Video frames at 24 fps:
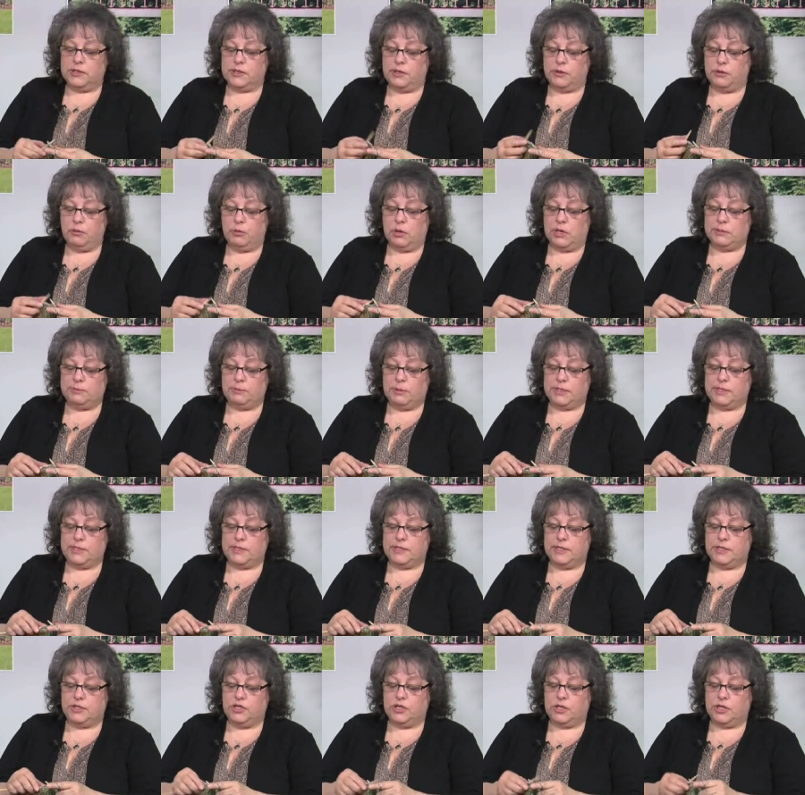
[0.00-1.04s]
otherwise my
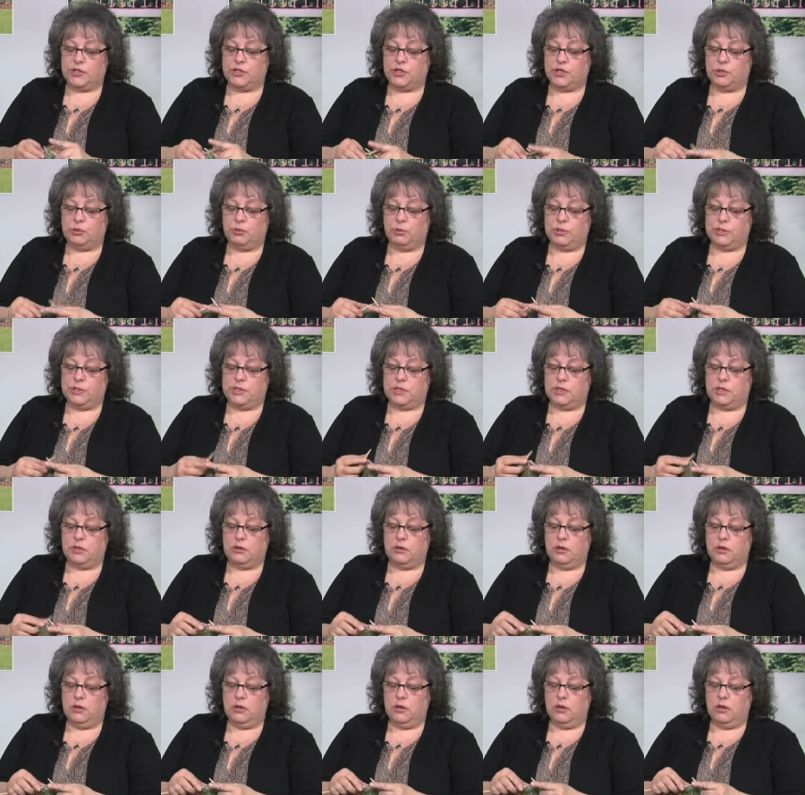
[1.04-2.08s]
stitch gets
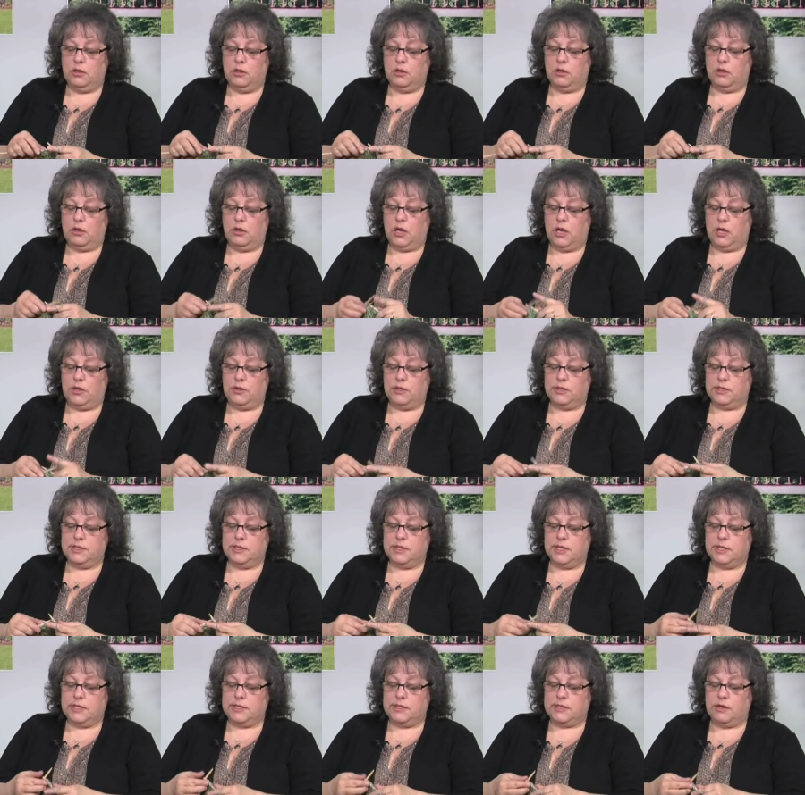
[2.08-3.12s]
twisted. And this
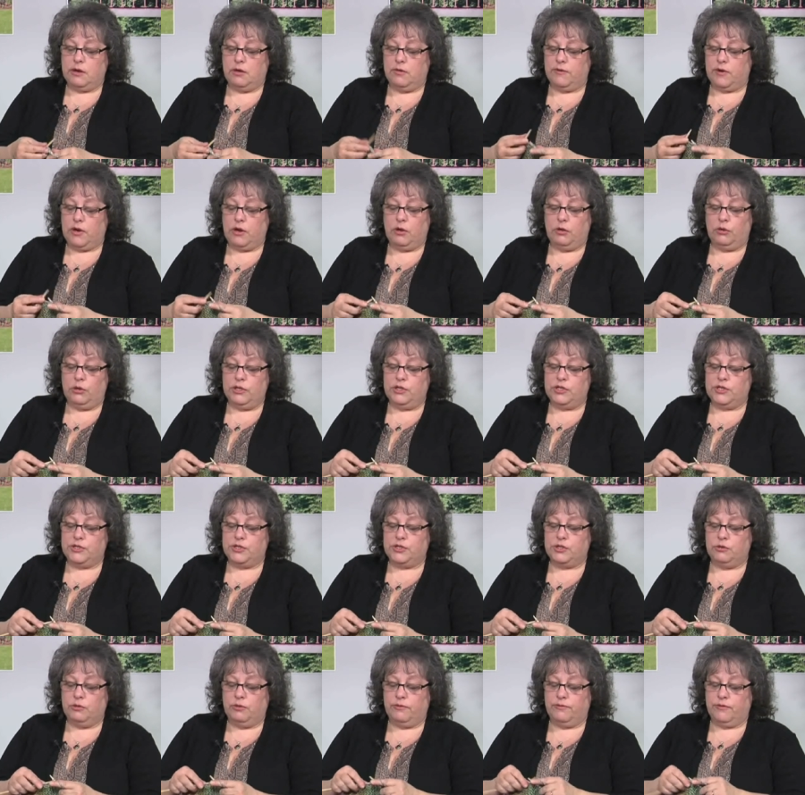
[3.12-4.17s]
takes care of it. I only
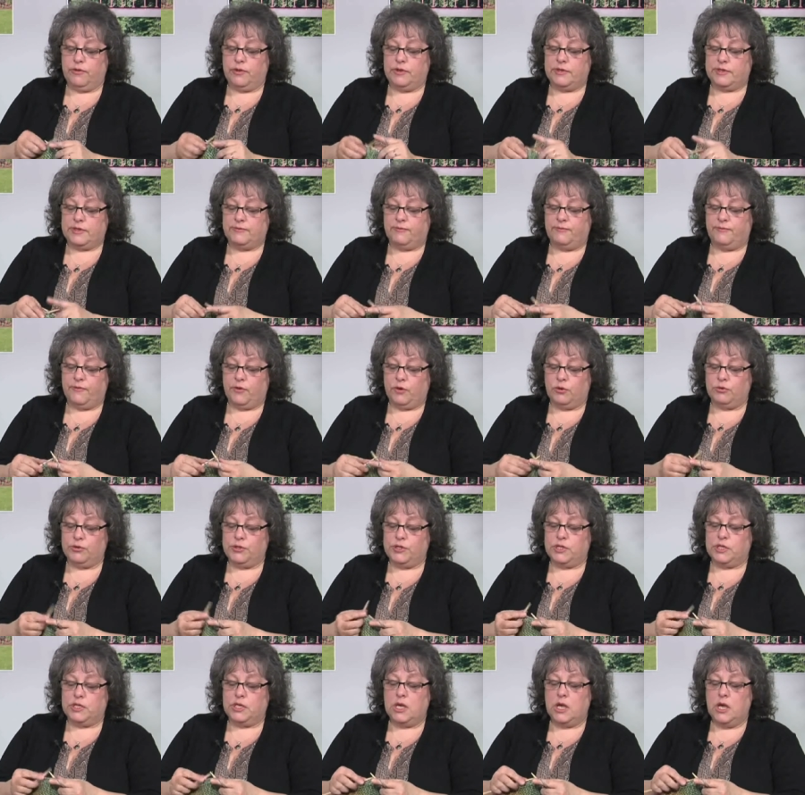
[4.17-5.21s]
just do it for this
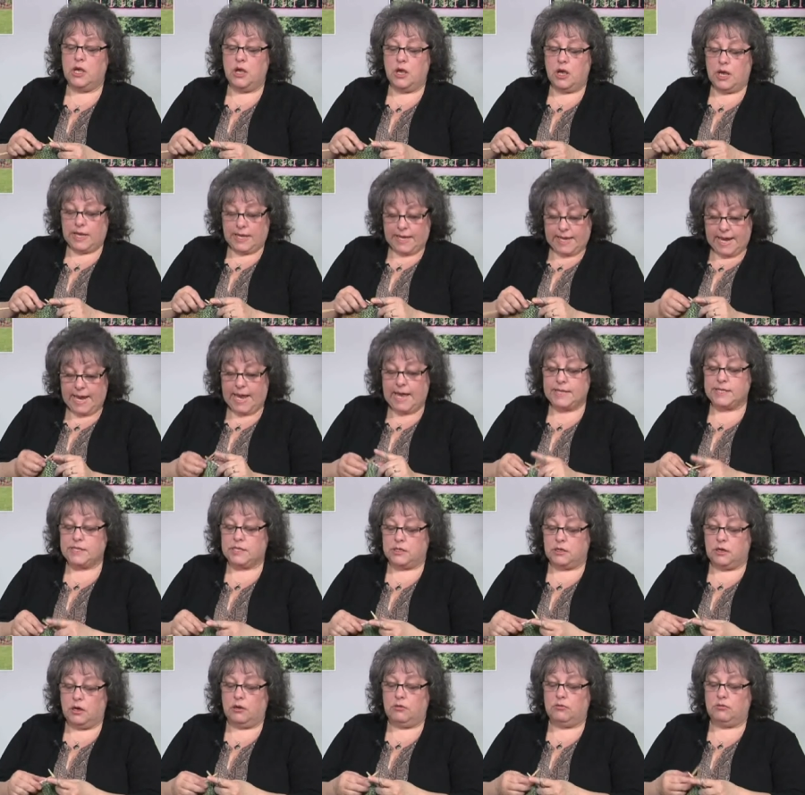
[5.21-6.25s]
first
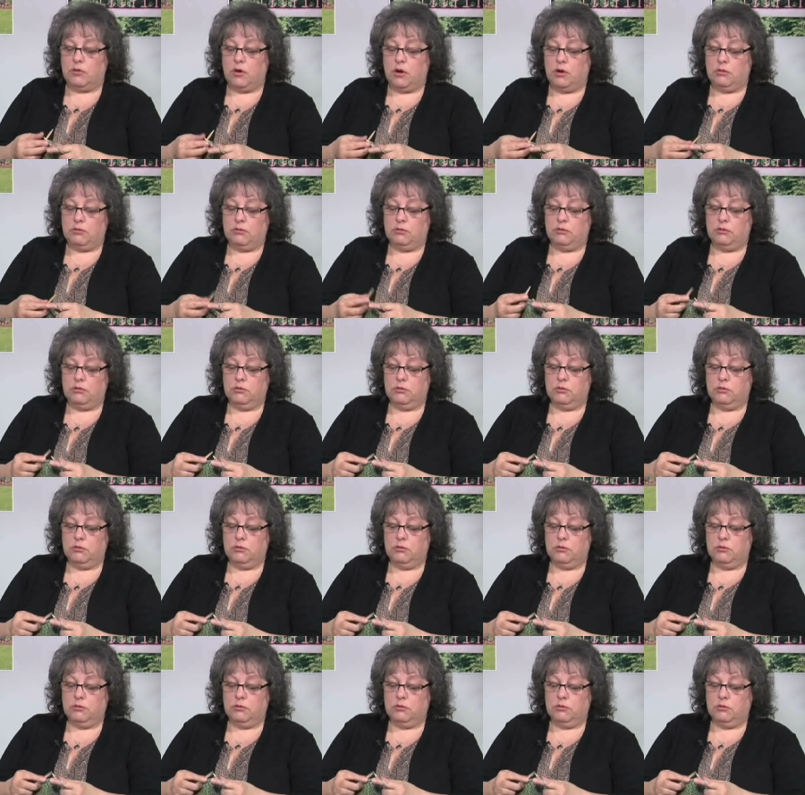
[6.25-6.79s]
cast on row,